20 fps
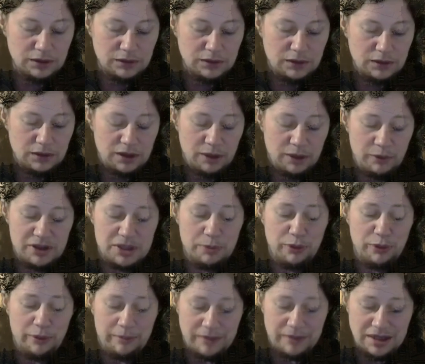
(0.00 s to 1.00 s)
"He wants to
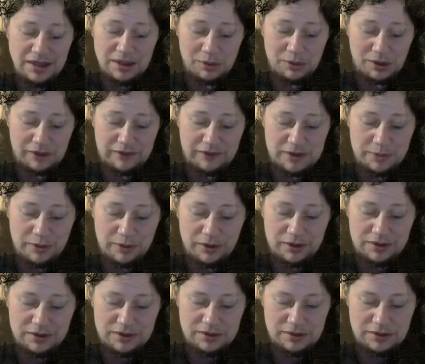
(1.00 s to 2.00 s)
put me in one of his
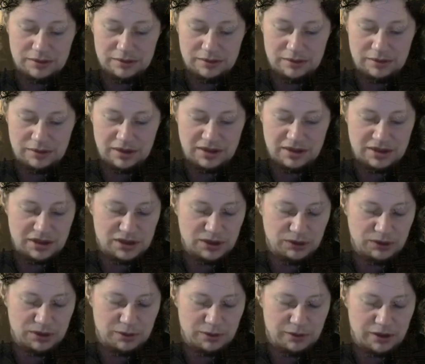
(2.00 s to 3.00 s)
books," Lisette
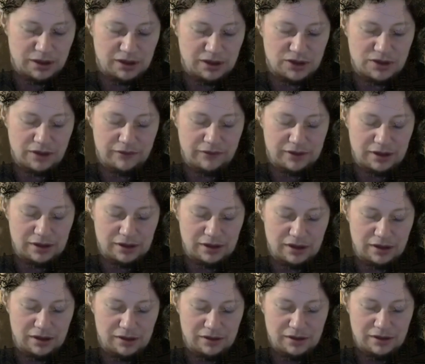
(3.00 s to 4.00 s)
told her with an extravagant
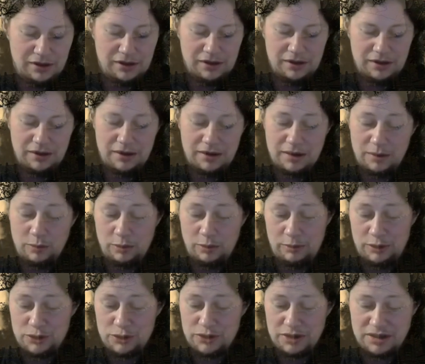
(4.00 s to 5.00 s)
leer. "Can a
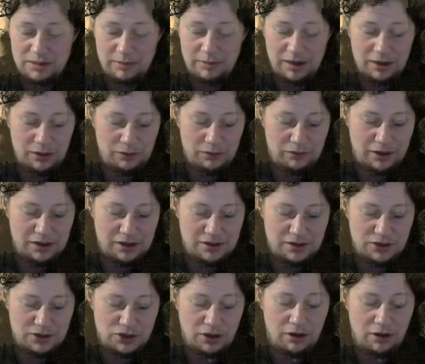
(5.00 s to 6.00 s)
woman trust a man who writes
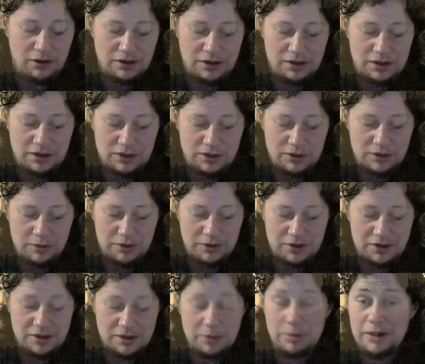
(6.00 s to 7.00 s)
such ardent
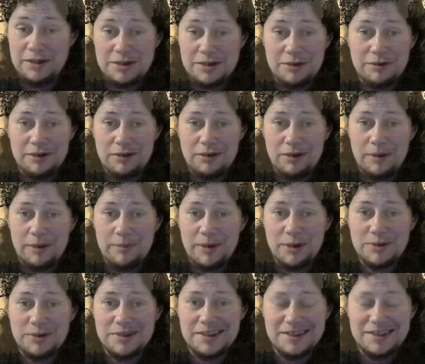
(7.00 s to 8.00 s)
inscriptions to place her under
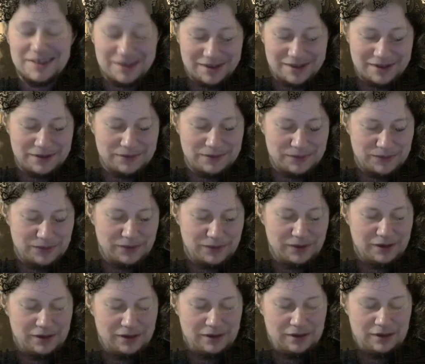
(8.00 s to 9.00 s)
hypnosis?"
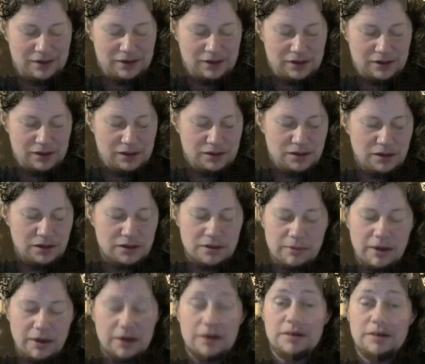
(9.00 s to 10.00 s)
"Dr.
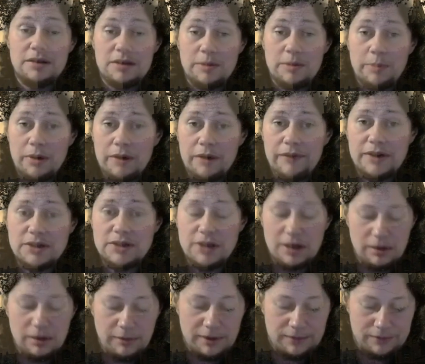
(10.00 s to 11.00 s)
Magnus is a perfect gentleman,"